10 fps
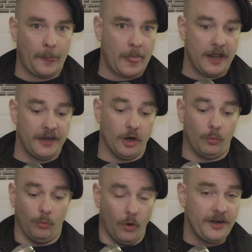You know,
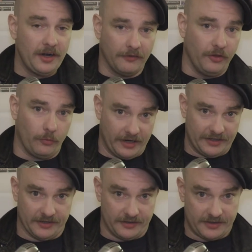one of the
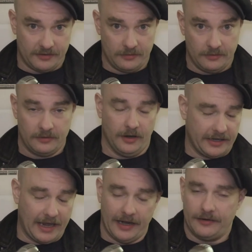reasons,
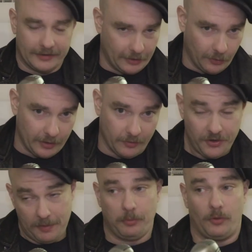again, not the only one, that
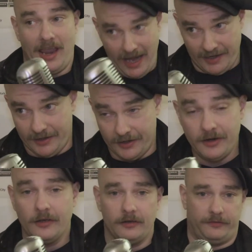people hated
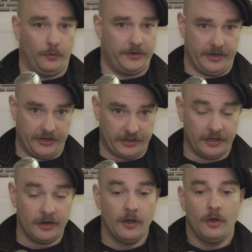4th edition
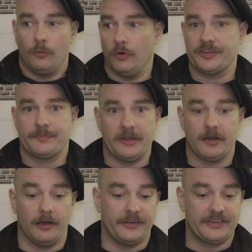was
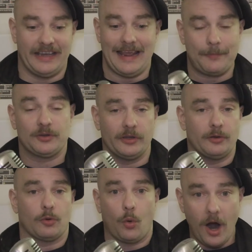because absolutely
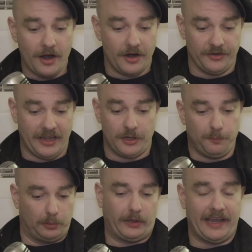required that you
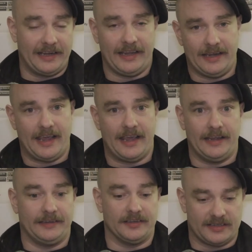played in
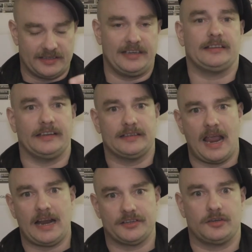a distinctly
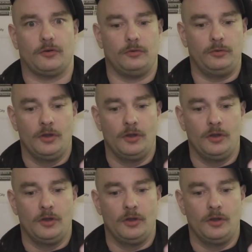tactical,